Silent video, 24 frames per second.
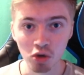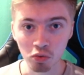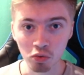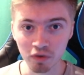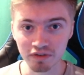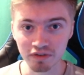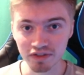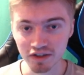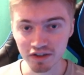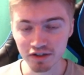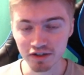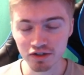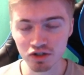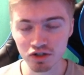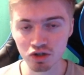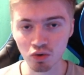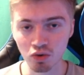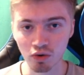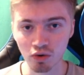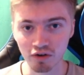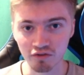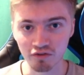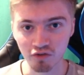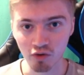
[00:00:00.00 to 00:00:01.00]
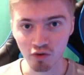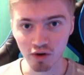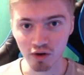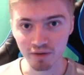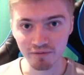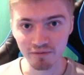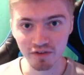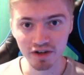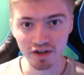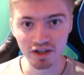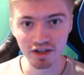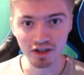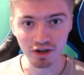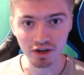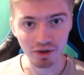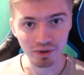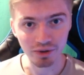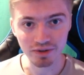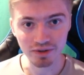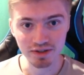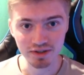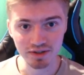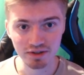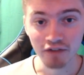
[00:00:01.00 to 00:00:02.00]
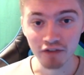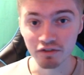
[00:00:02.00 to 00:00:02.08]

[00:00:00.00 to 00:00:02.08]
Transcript: with these short form videos.